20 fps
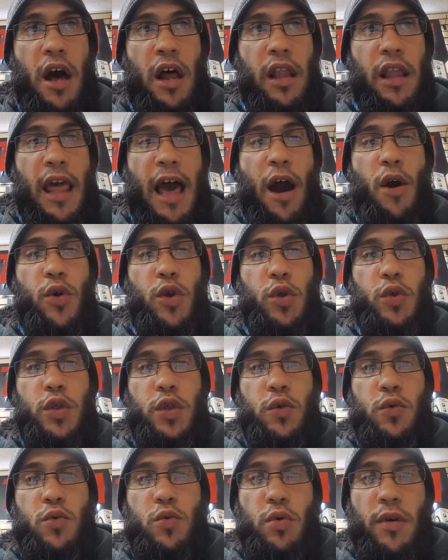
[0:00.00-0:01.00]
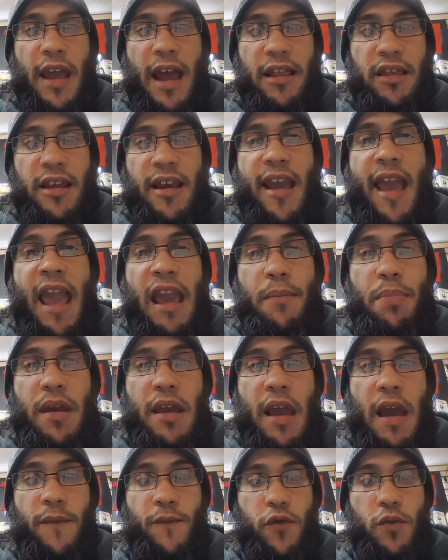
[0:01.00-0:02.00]
allow you to get the
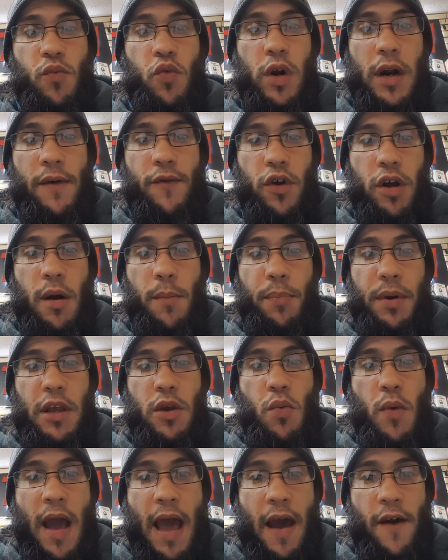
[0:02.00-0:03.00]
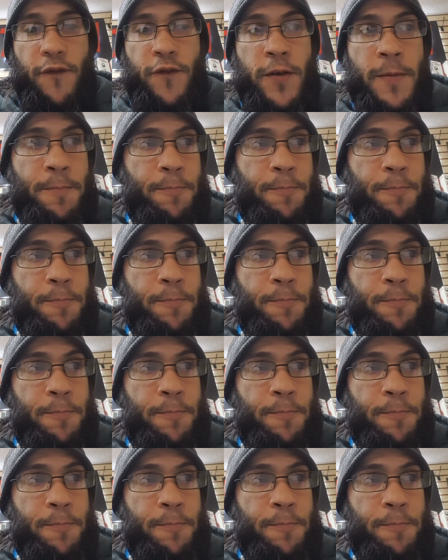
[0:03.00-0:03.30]
APN from whatever company you have.